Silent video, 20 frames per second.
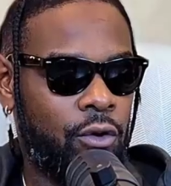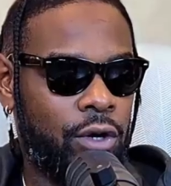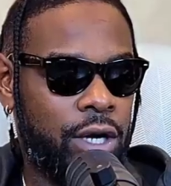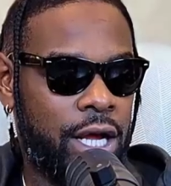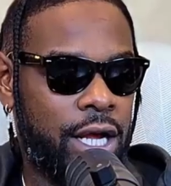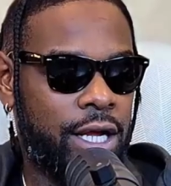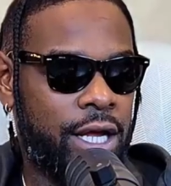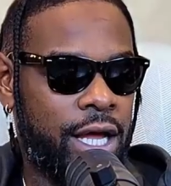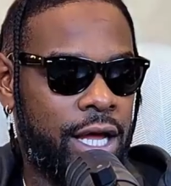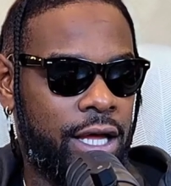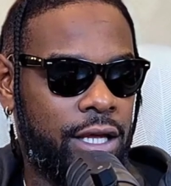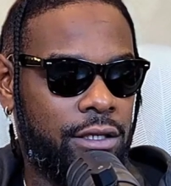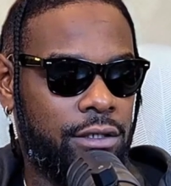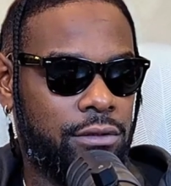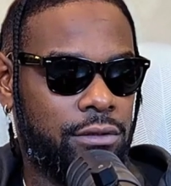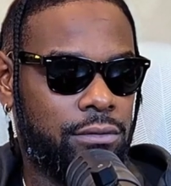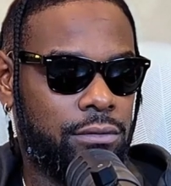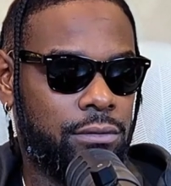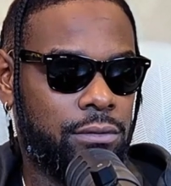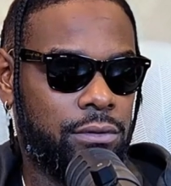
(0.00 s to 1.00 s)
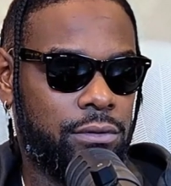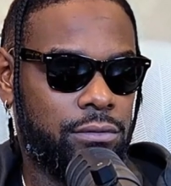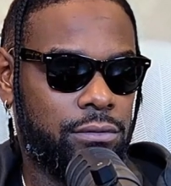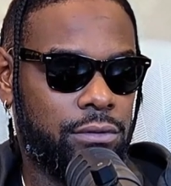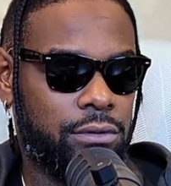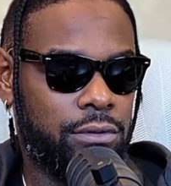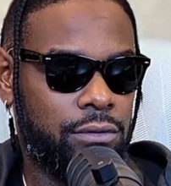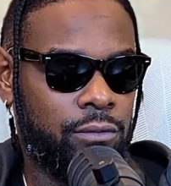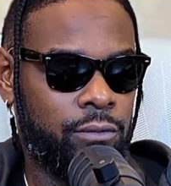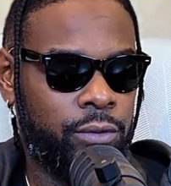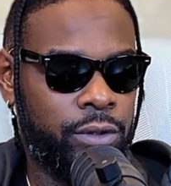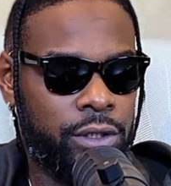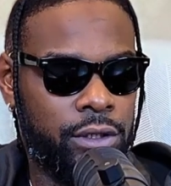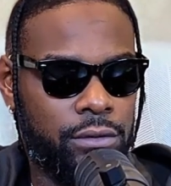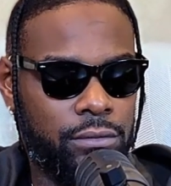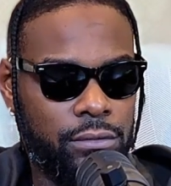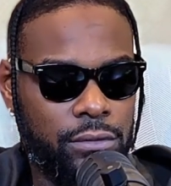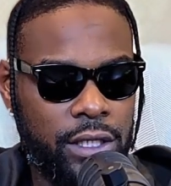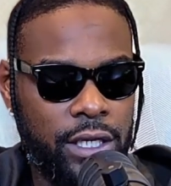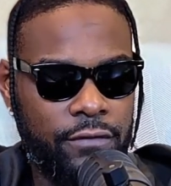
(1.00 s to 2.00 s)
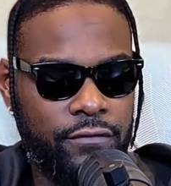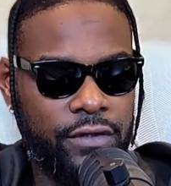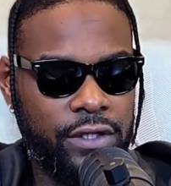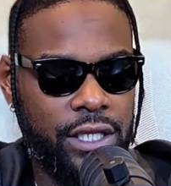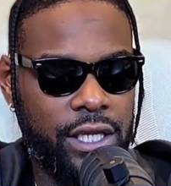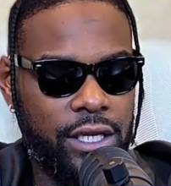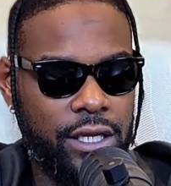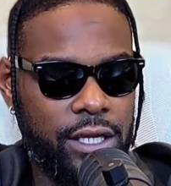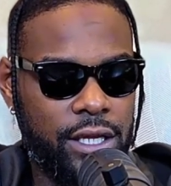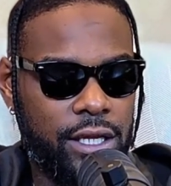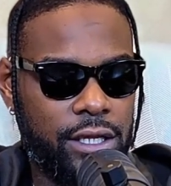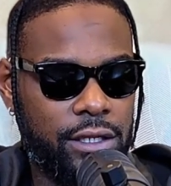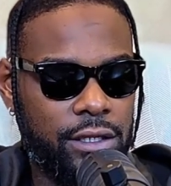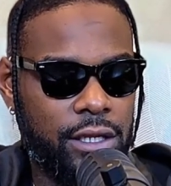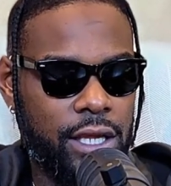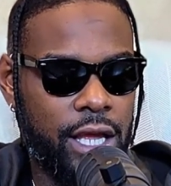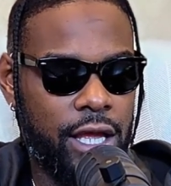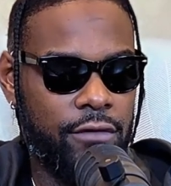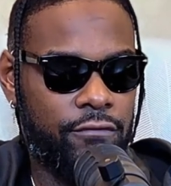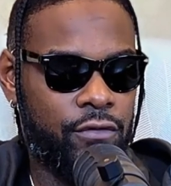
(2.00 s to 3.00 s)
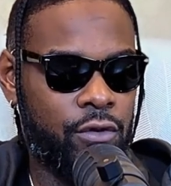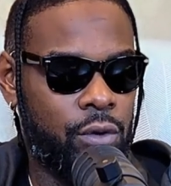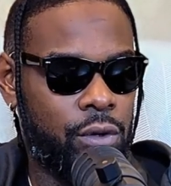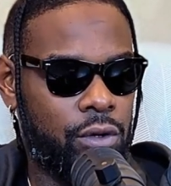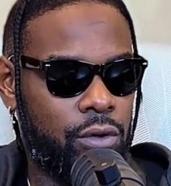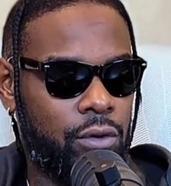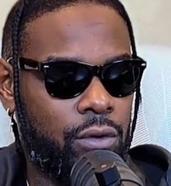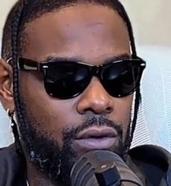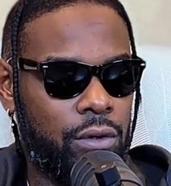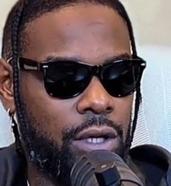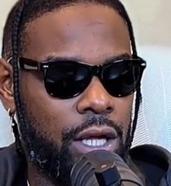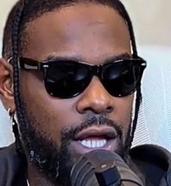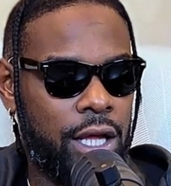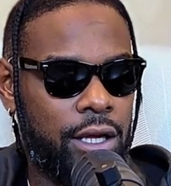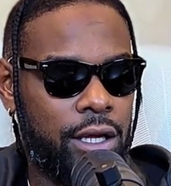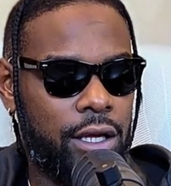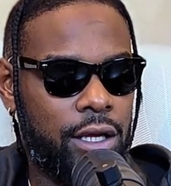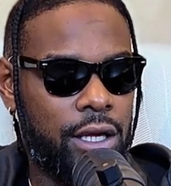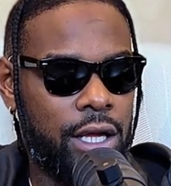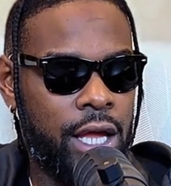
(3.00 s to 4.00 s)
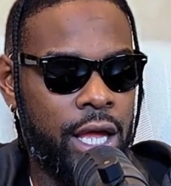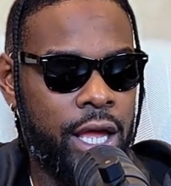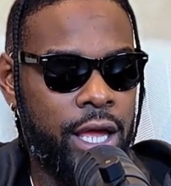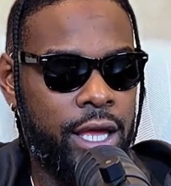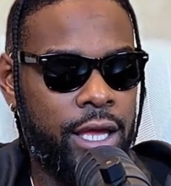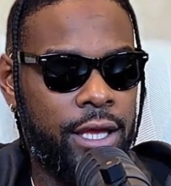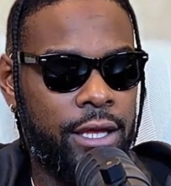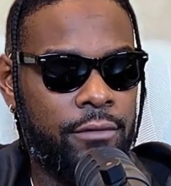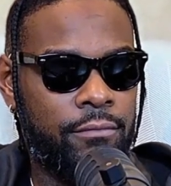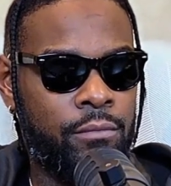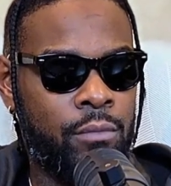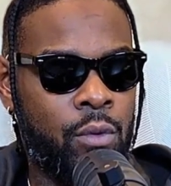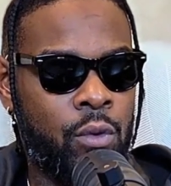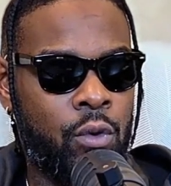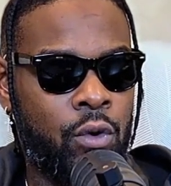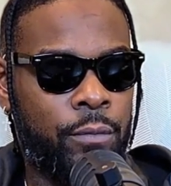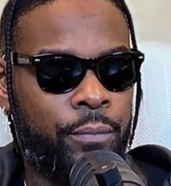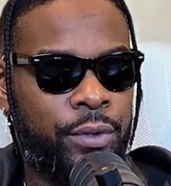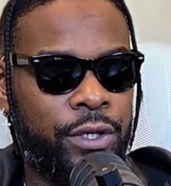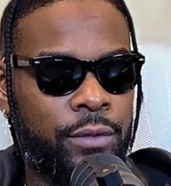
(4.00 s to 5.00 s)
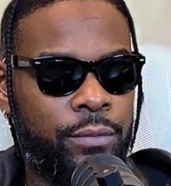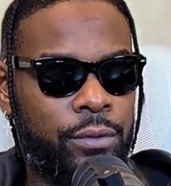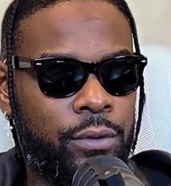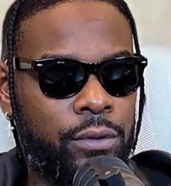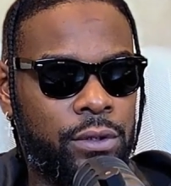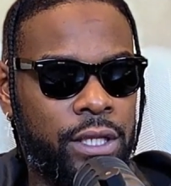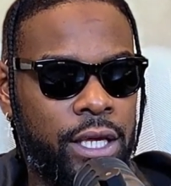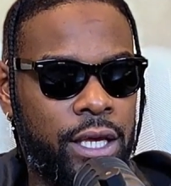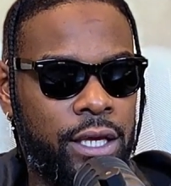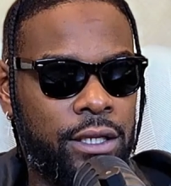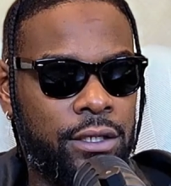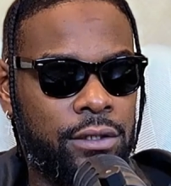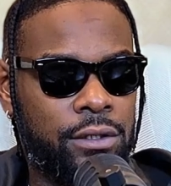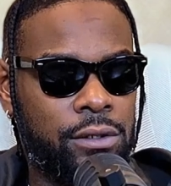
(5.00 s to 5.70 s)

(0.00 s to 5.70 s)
I got with everything I have going on, I had more people that